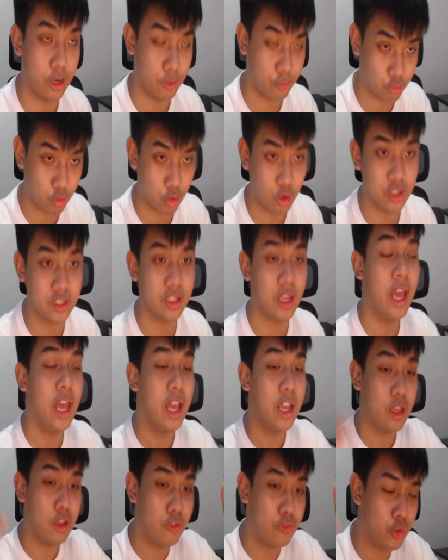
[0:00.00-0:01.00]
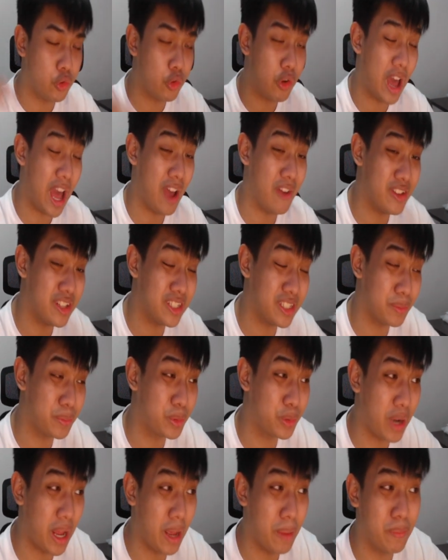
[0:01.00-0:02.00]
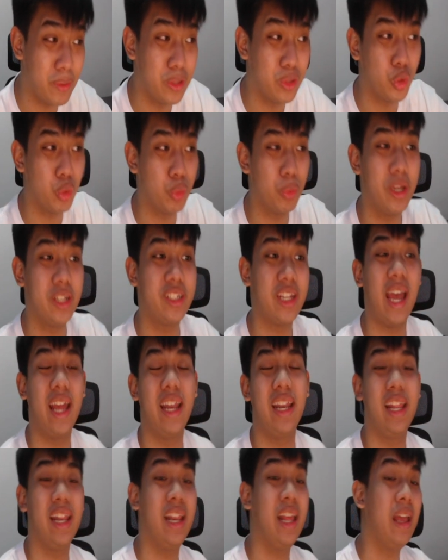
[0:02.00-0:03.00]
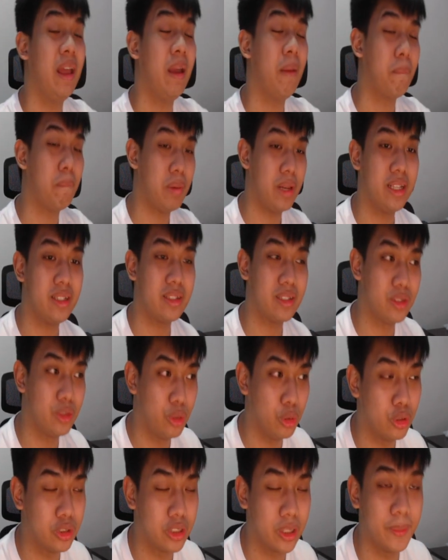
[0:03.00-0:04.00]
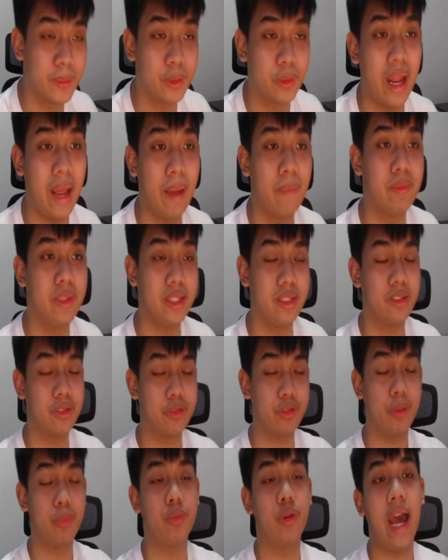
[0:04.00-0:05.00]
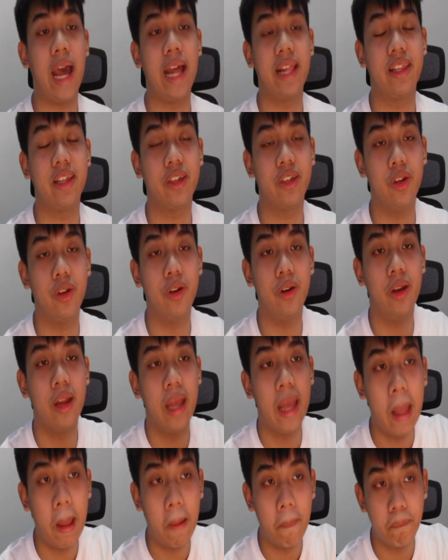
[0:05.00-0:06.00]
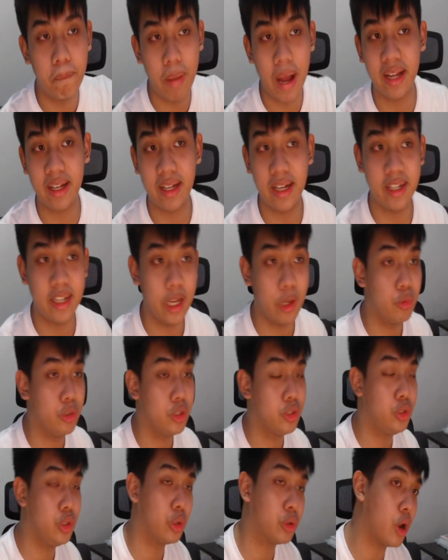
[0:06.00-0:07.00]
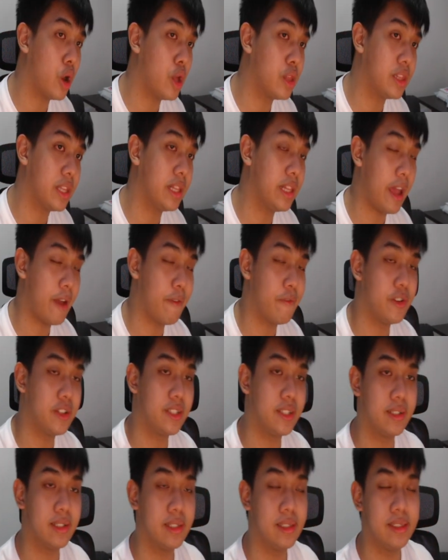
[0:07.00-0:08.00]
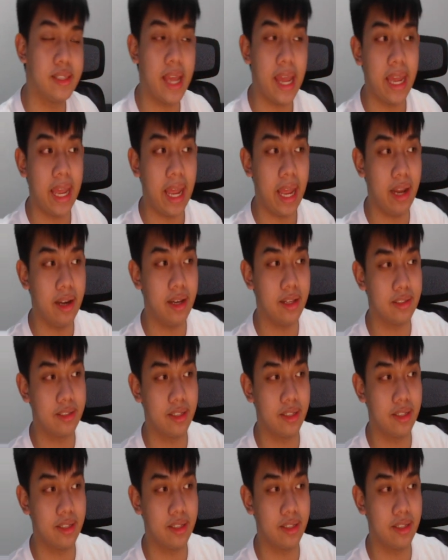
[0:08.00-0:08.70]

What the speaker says: of course, if you haven't subscribed into my channel, please do subscribe. This is Crypto Addict here, back again with new content every single day, and let's